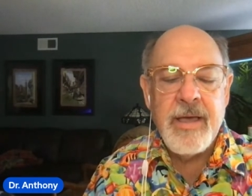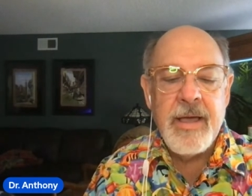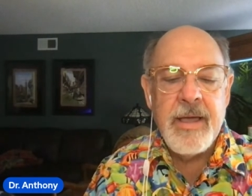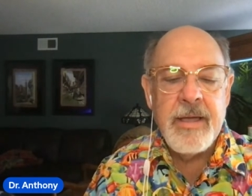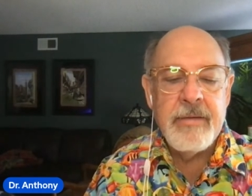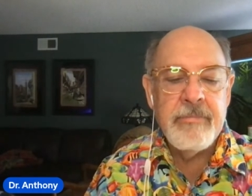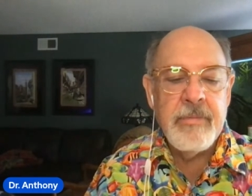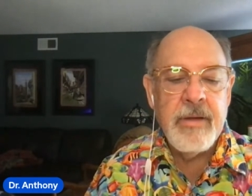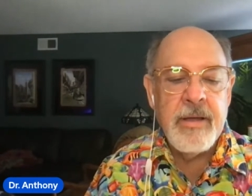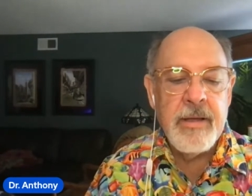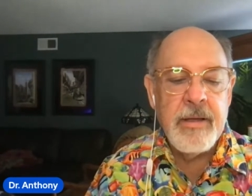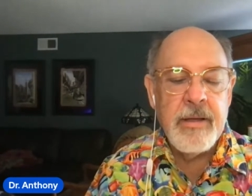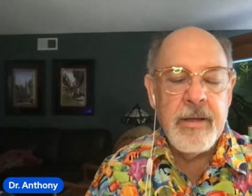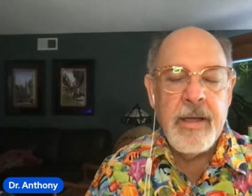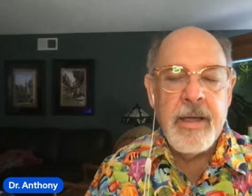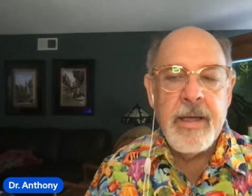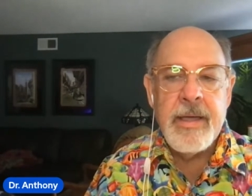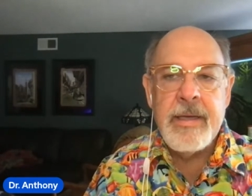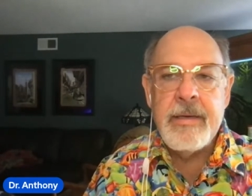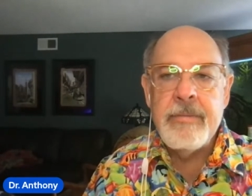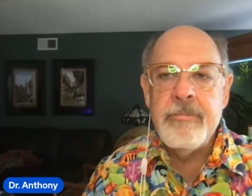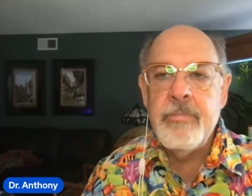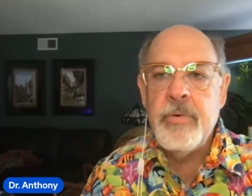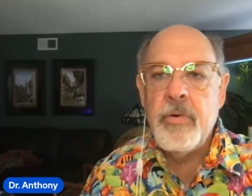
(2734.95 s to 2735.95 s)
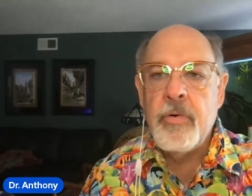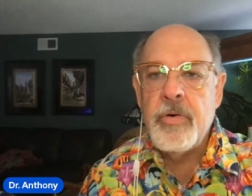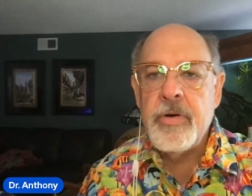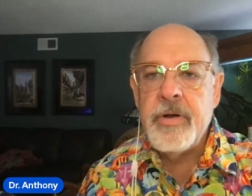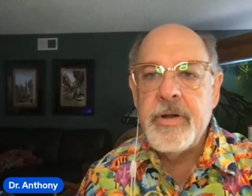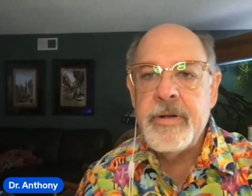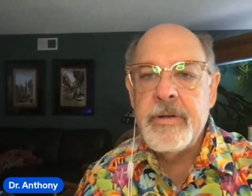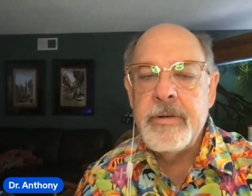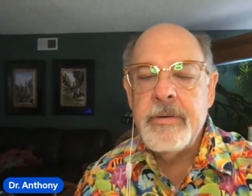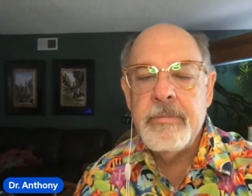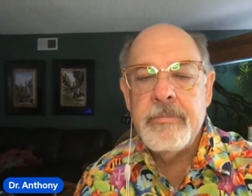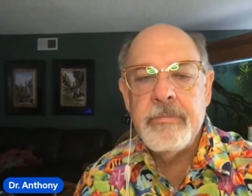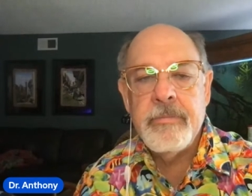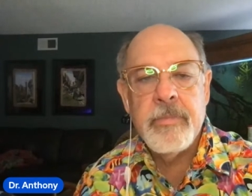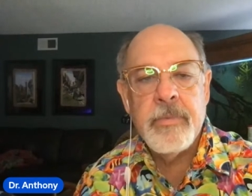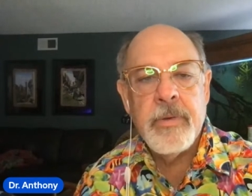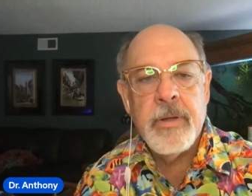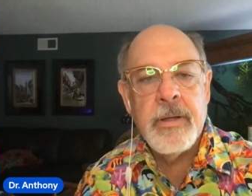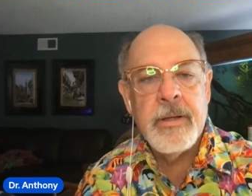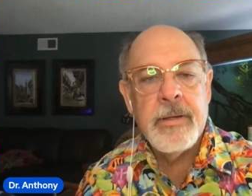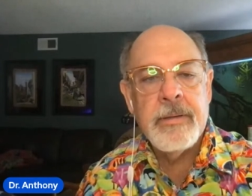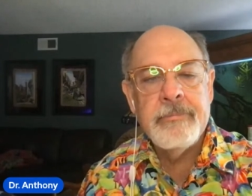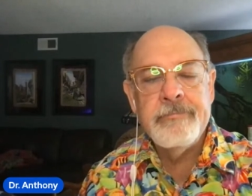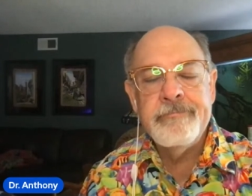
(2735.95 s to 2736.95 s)
I imported
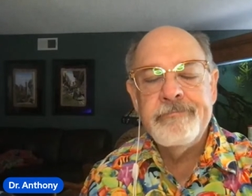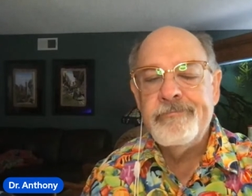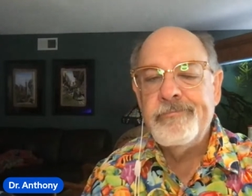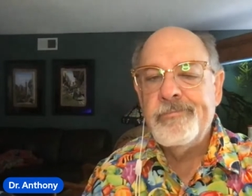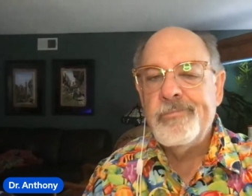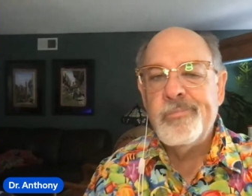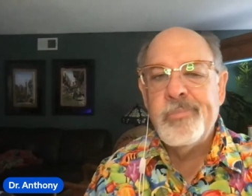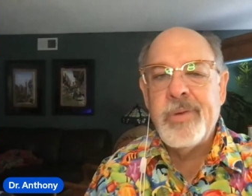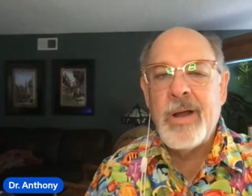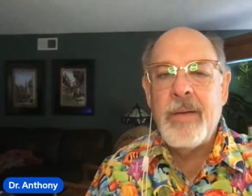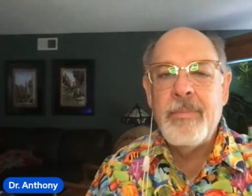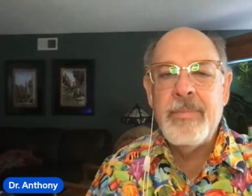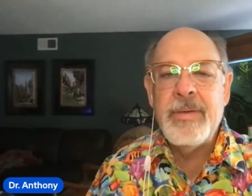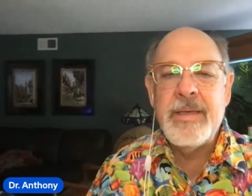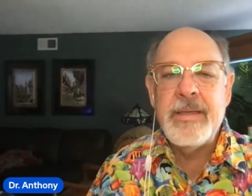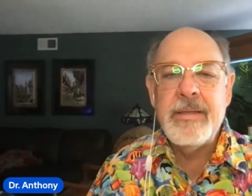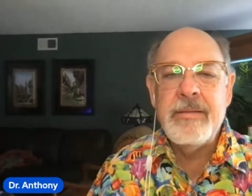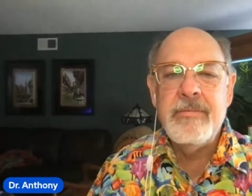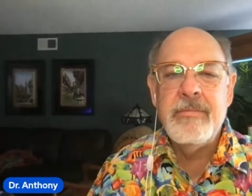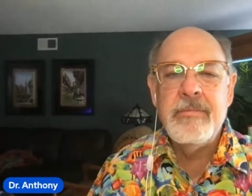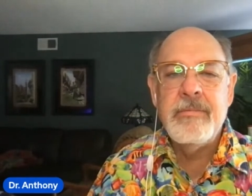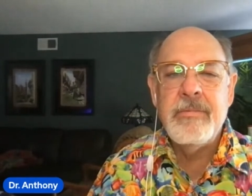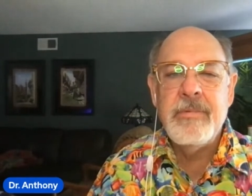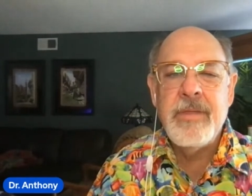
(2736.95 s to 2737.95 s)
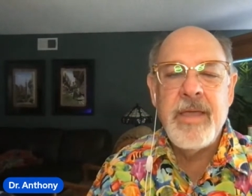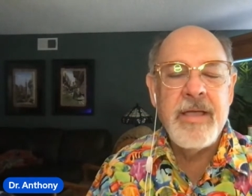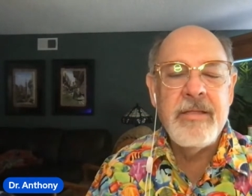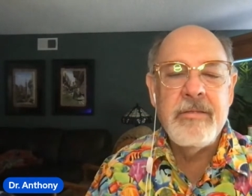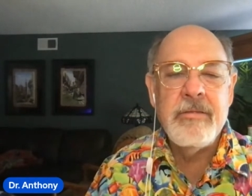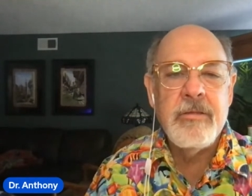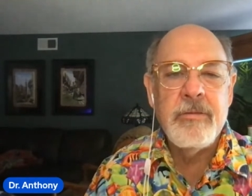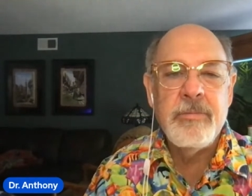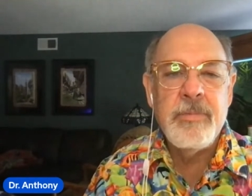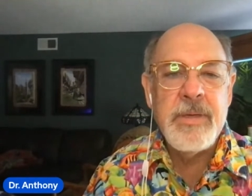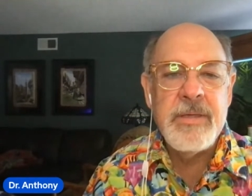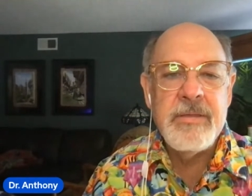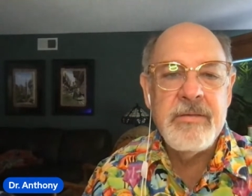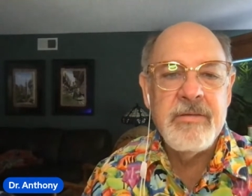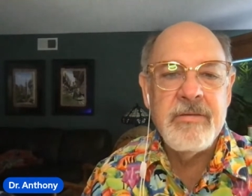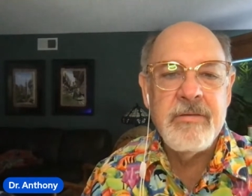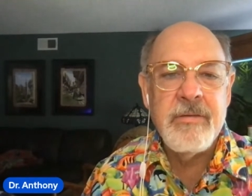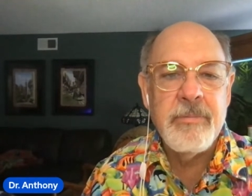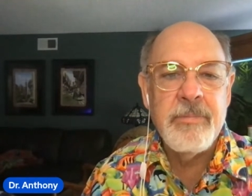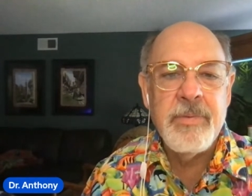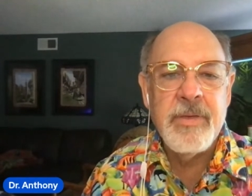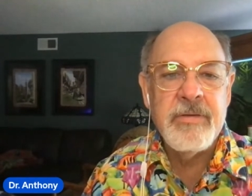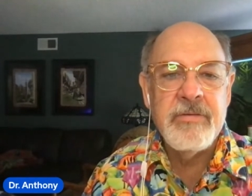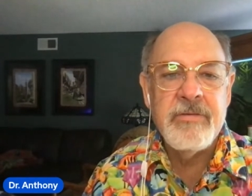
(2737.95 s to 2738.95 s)
probably 10
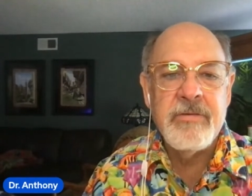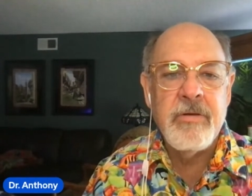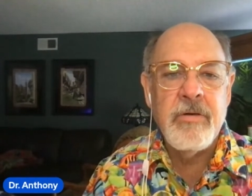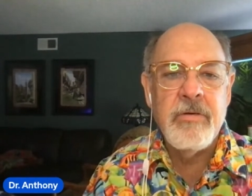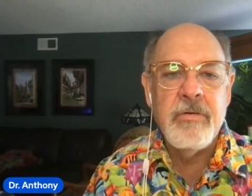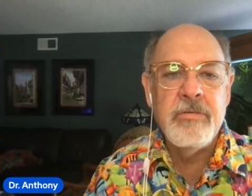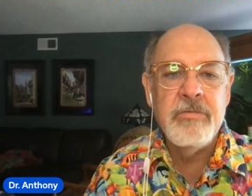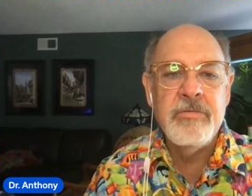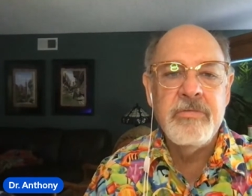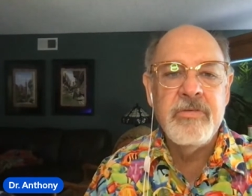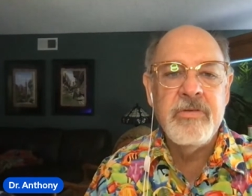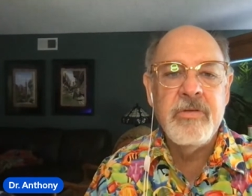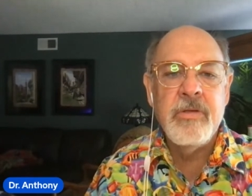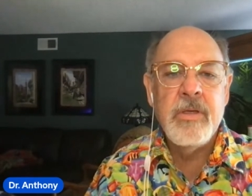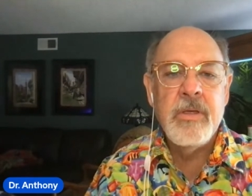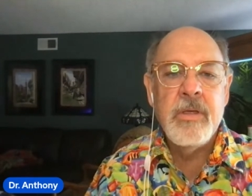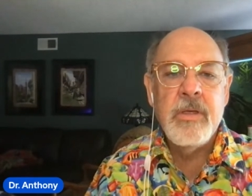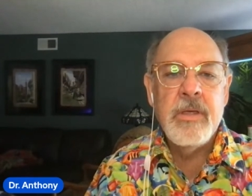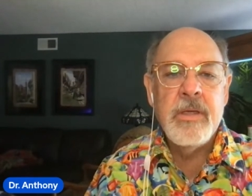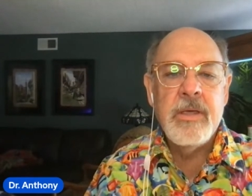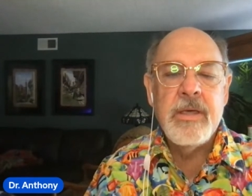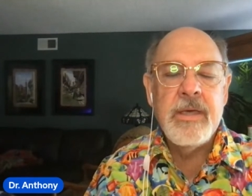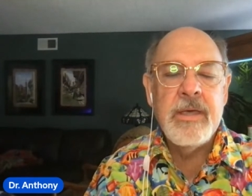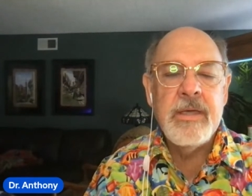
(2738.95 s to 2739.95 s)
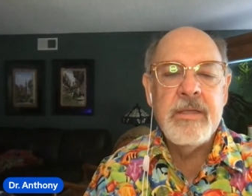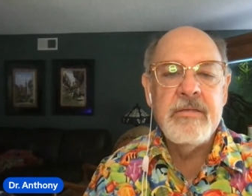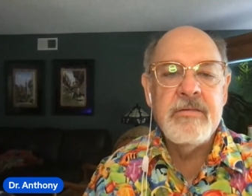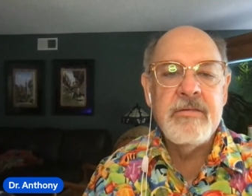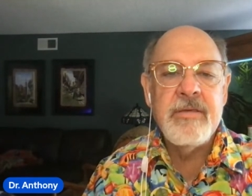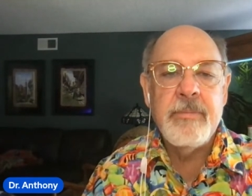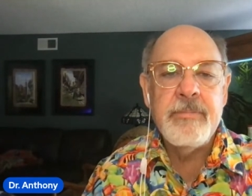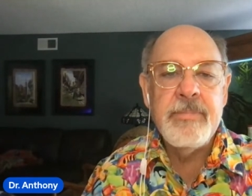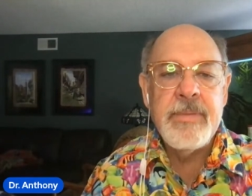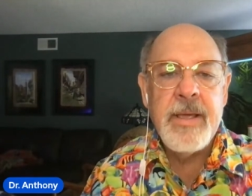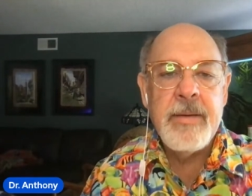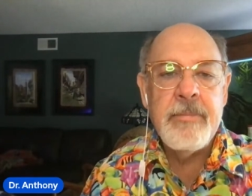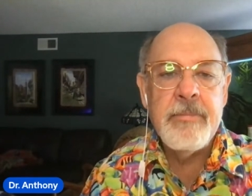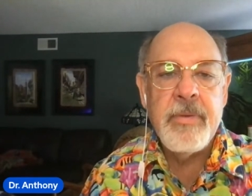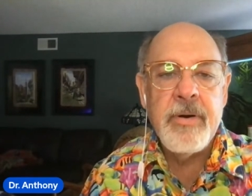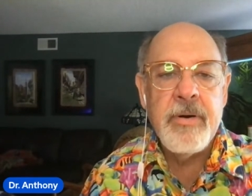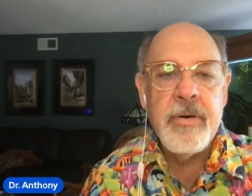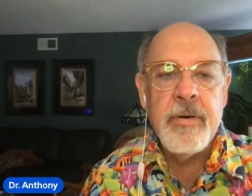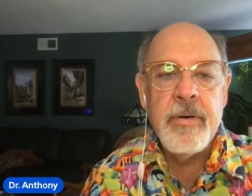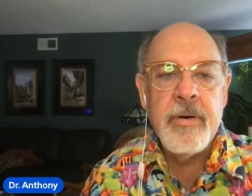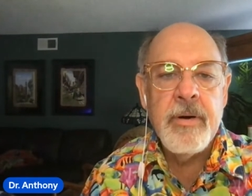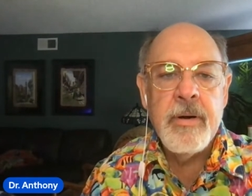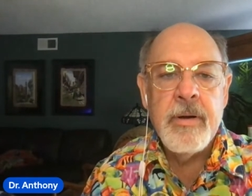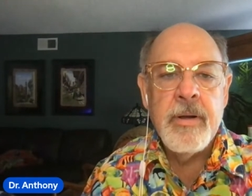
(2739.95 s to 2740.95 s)
species of pistos in
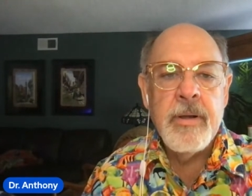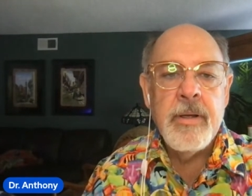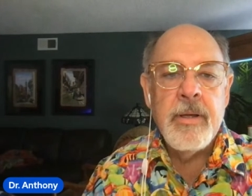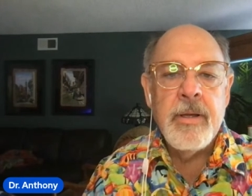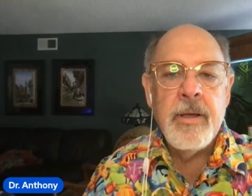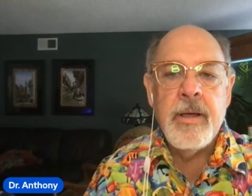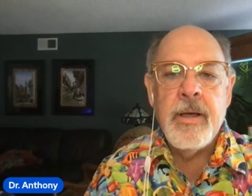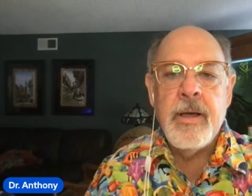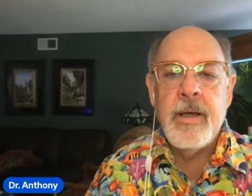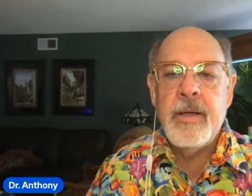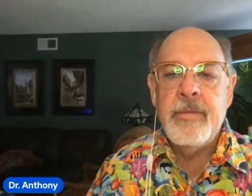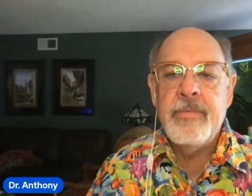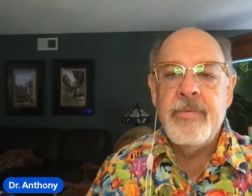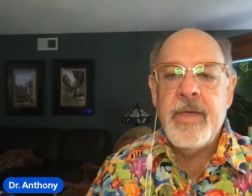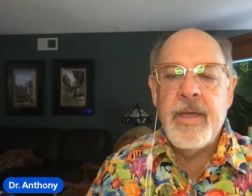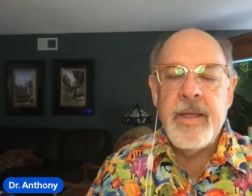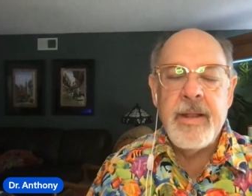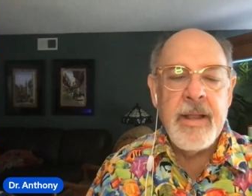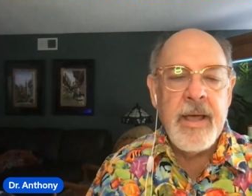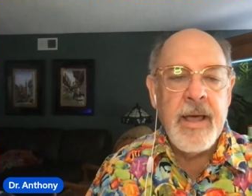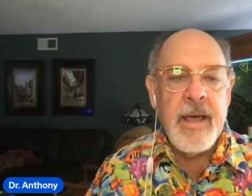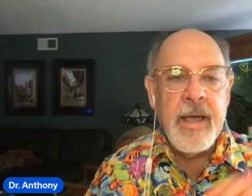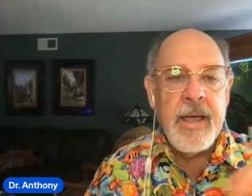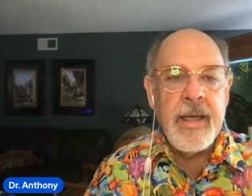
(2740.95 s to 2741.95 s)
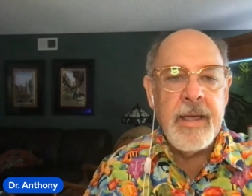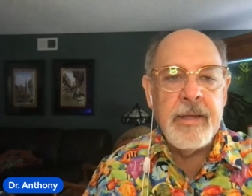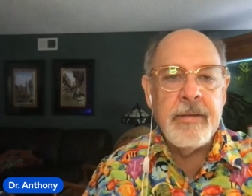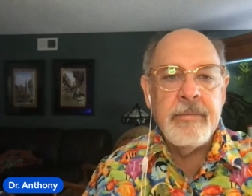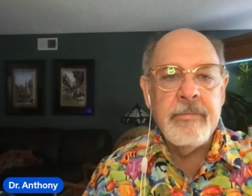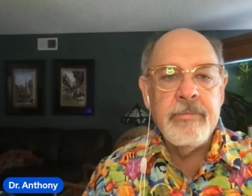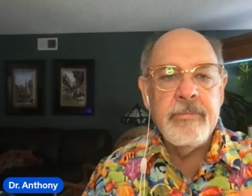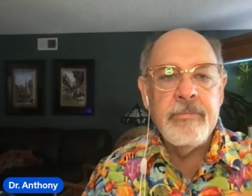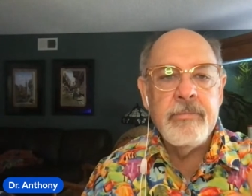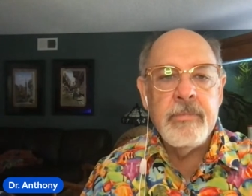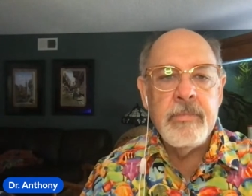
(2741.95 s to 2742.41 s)
September. that I